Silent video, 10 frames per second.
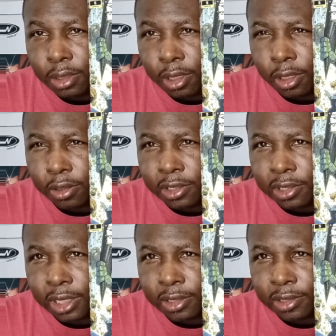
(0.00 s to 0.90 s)
Hulk
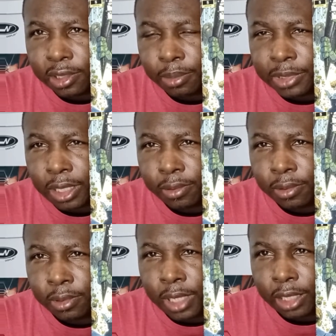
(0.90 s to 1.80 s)
6 comes out
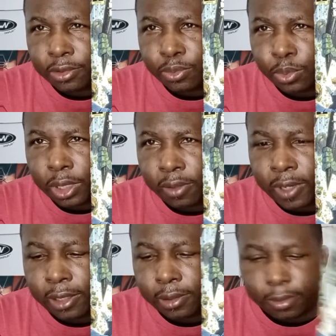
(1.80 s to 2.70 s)
next week,
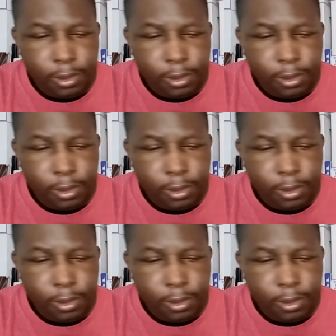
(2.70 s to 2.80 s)
right?